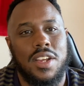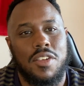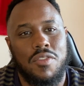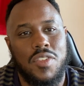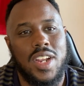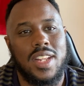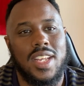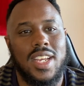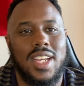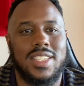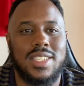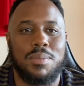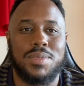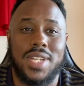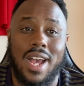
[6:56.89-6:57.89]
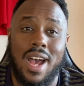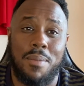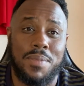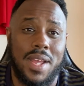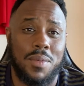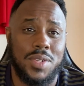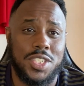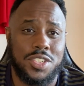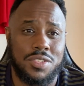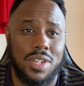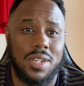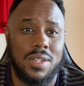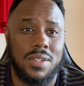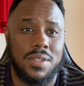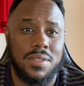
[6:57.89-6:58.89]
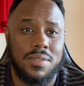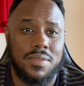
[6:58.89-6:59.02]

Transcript: Really, it's up top that we struggle.